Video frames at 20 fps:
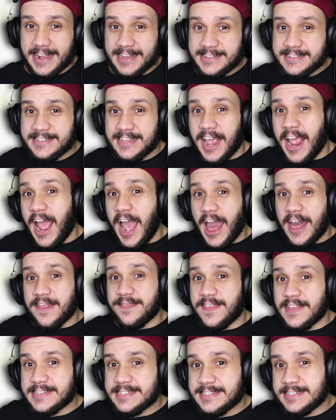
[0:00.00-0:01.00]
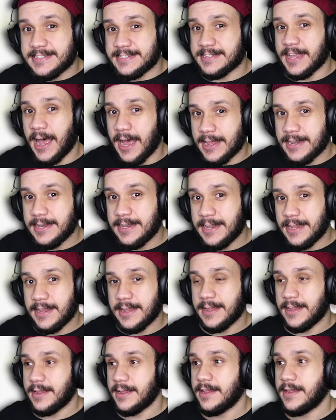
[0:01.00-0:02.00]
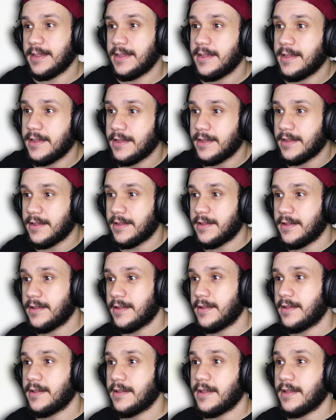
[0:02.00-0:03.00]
Yellow is one of my sun. most favorite colors of all.